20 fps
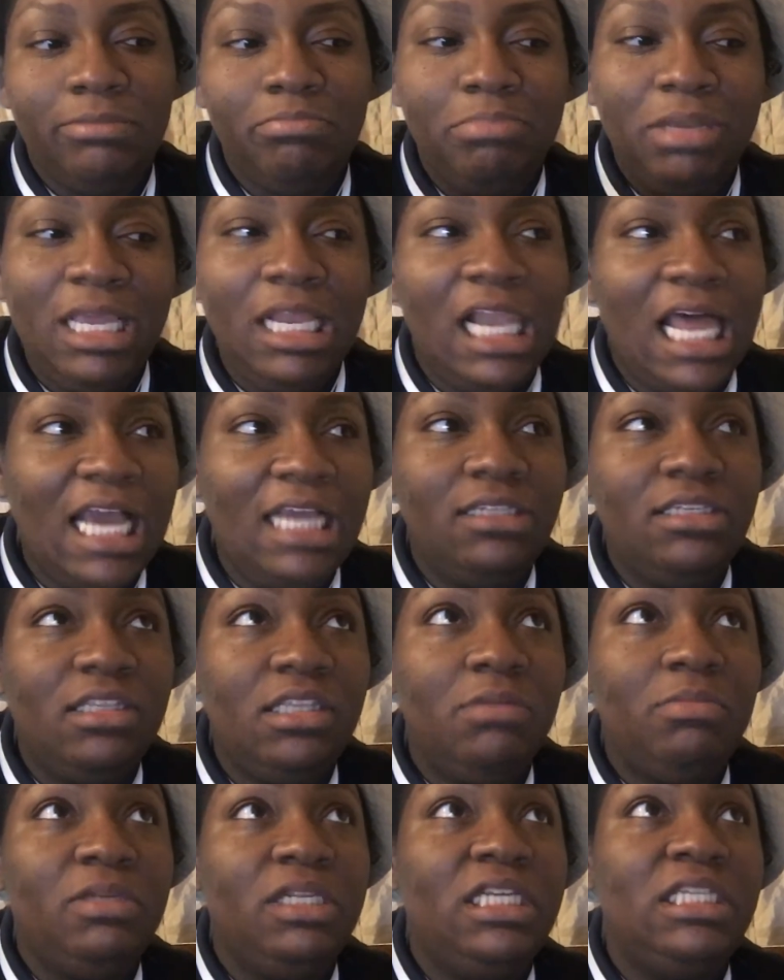Beeline to
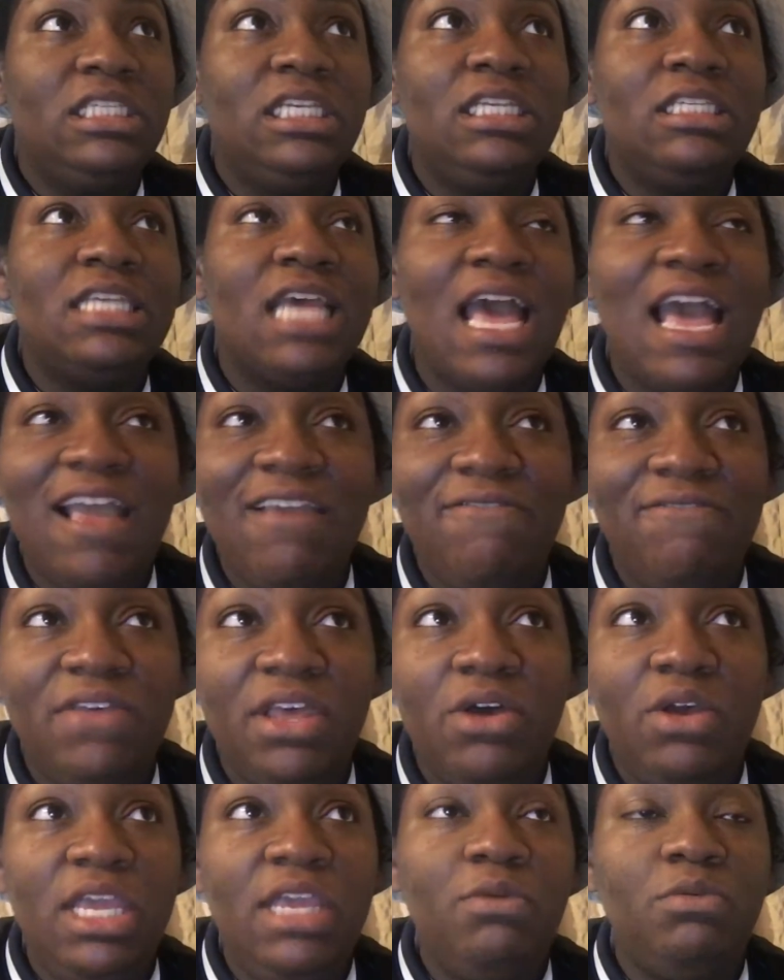the police because I
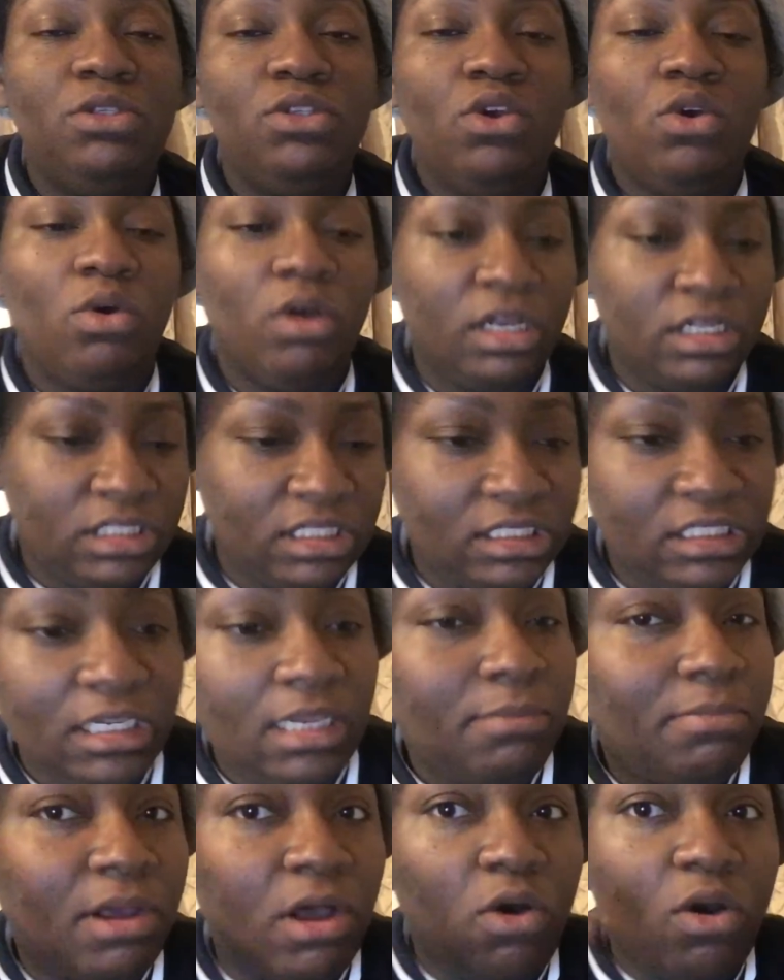felt he was going to
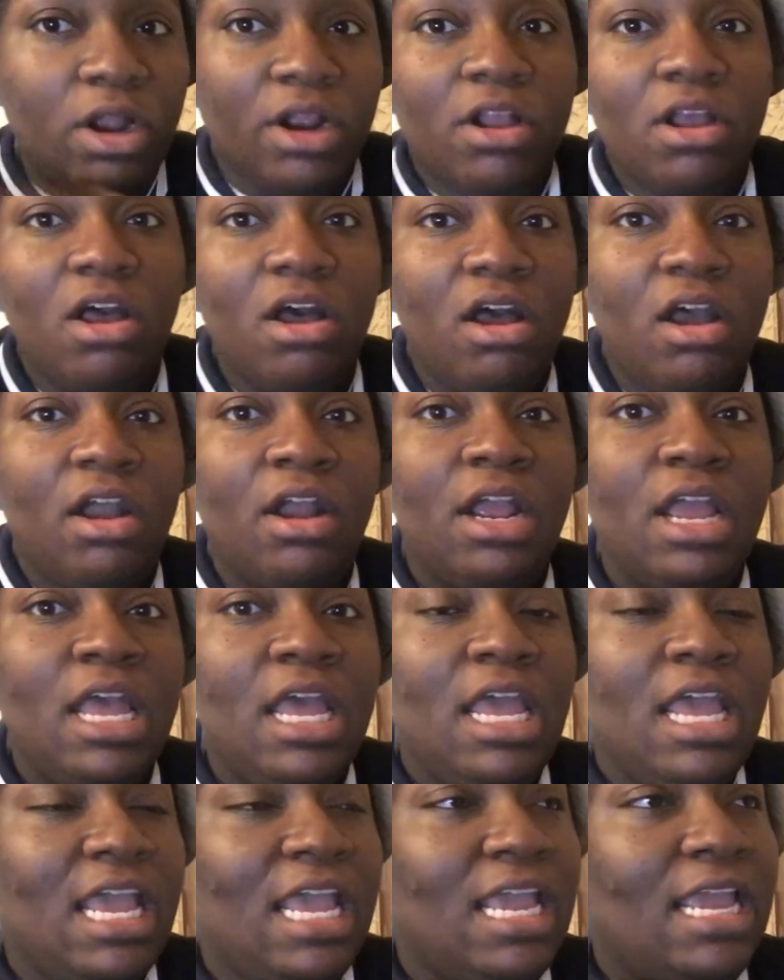T-bone her car
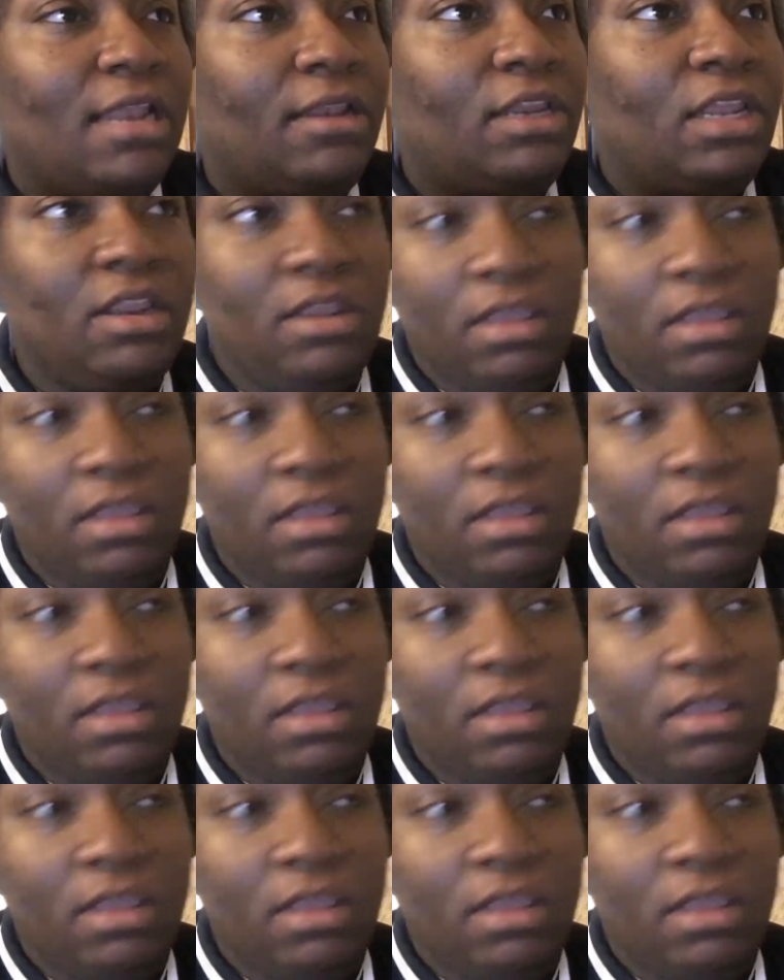and